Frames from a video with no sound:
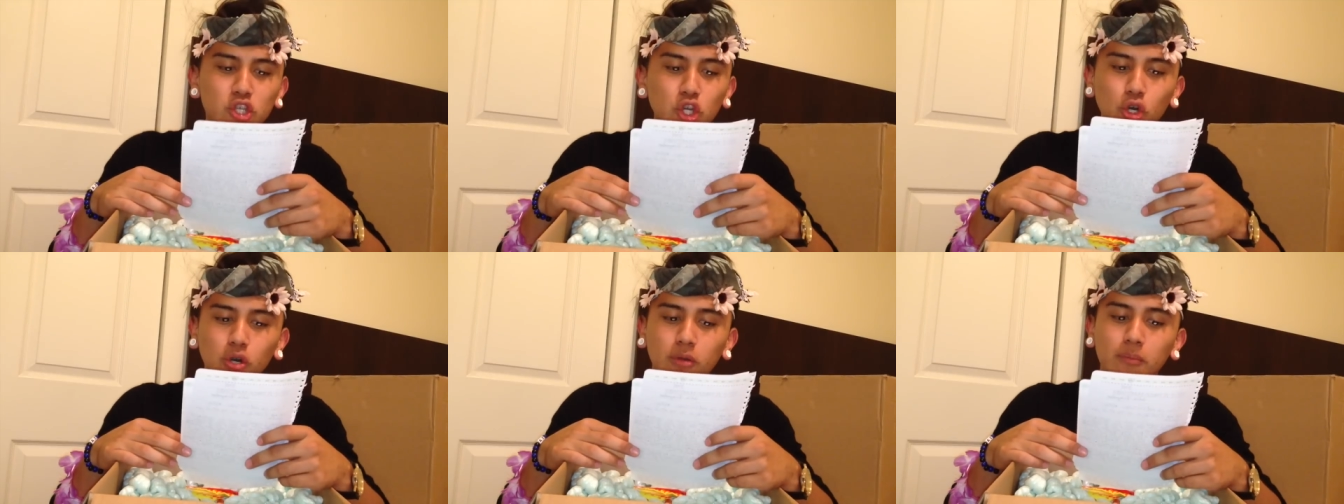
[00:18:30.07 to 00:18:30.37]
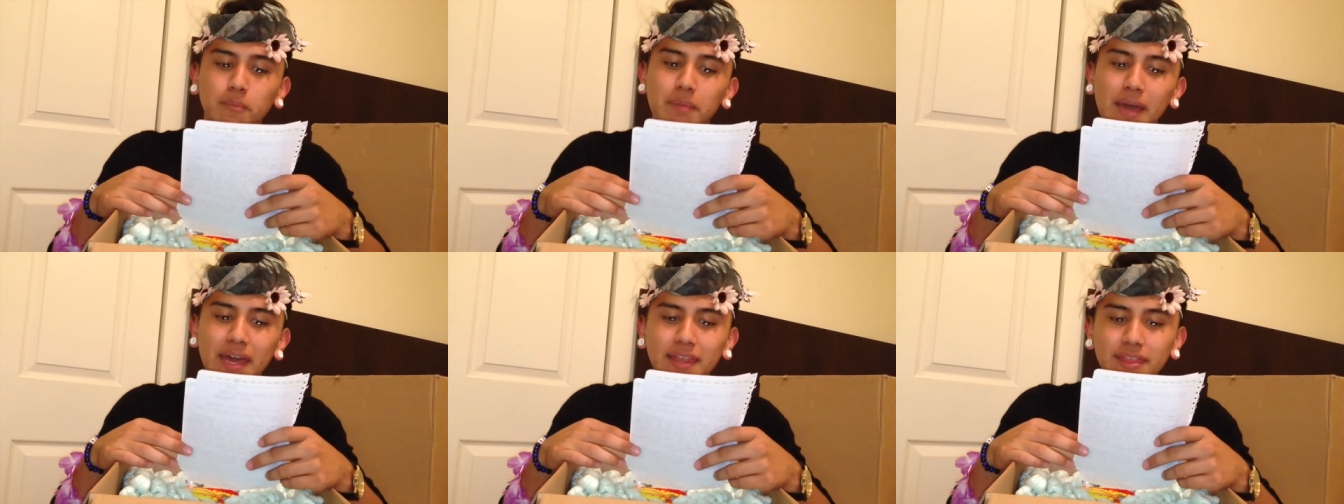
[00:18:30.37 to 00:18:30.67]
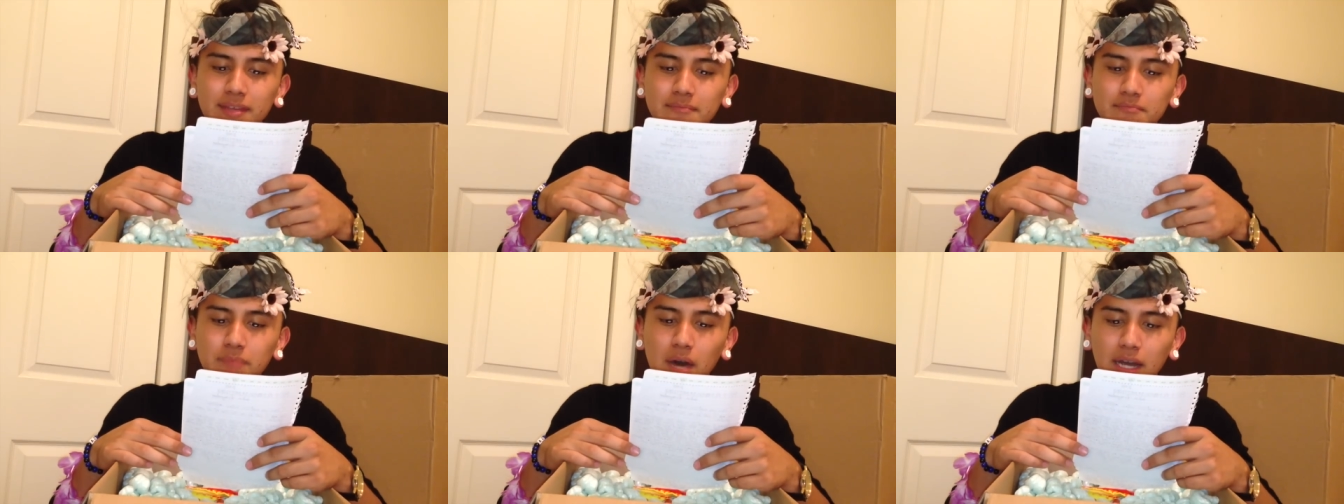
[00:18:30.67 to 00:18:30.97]
Two,
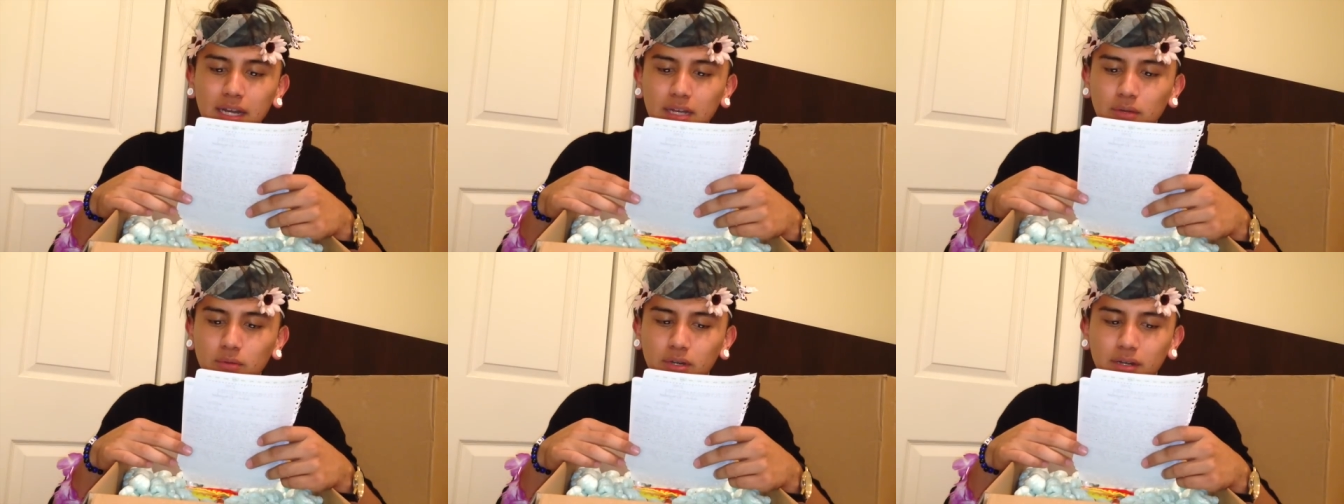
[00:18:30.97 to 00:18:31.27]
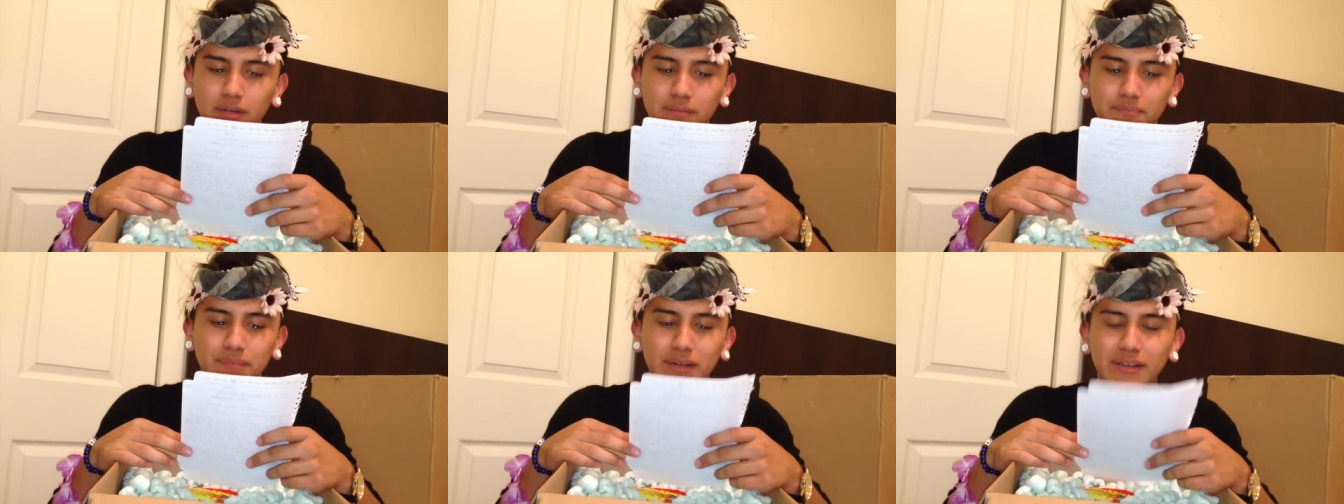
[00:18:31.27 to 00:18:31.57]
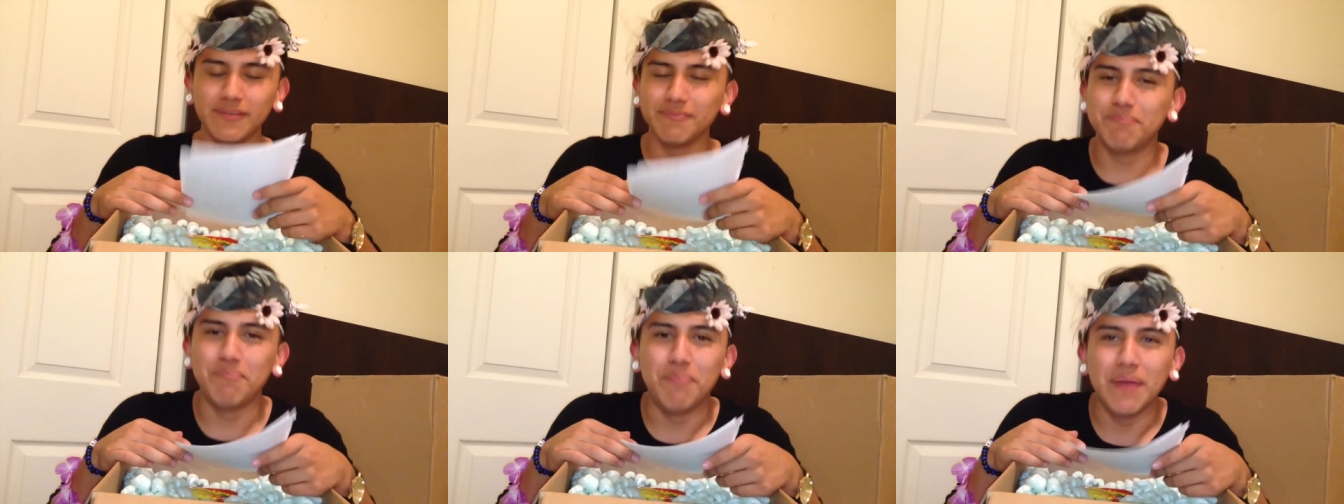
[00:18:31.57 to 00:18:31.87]
Bath and Body Works.
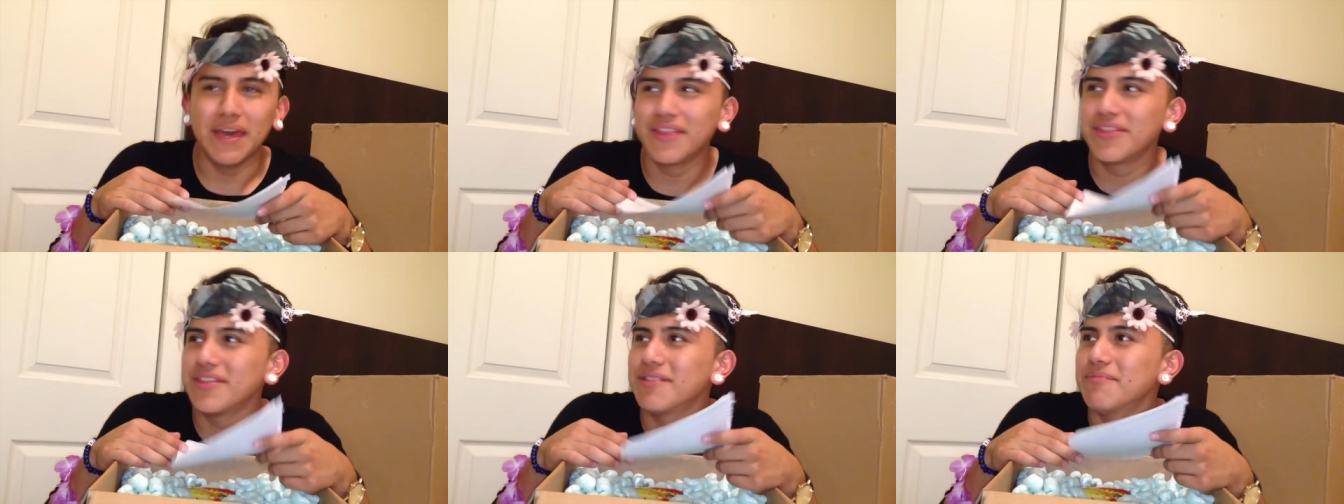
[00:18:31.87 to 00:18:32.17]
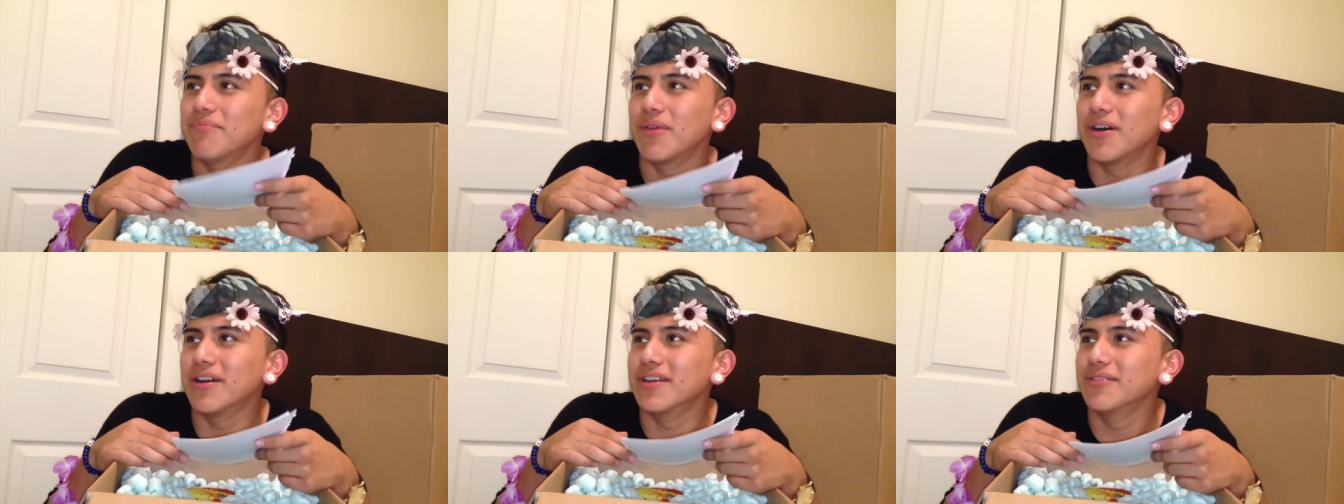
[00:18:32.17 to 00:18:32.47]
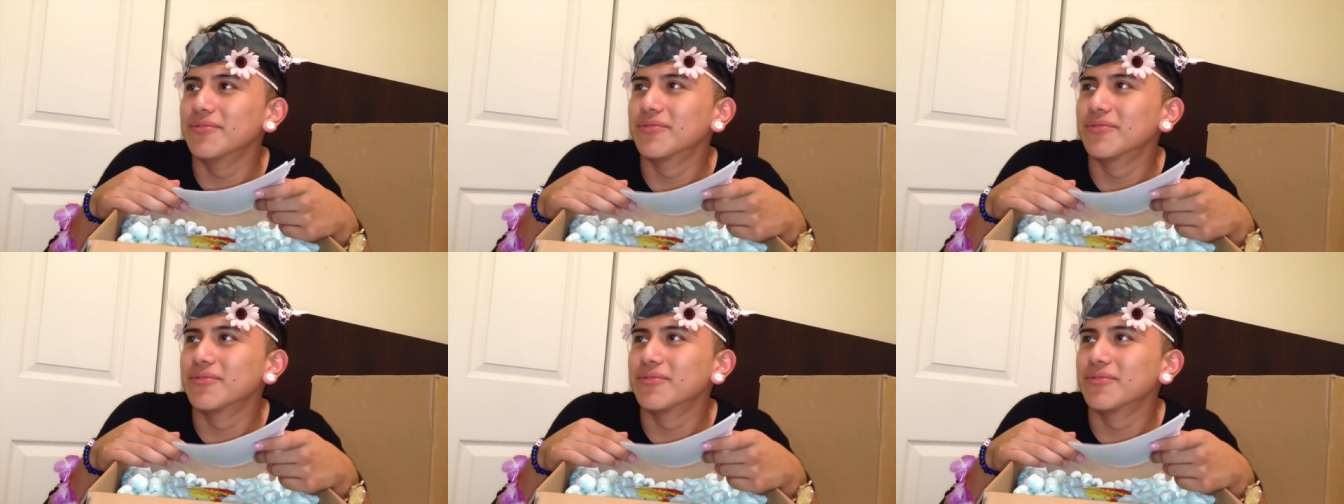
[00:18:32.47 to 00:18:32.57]
Oh, Bath and Body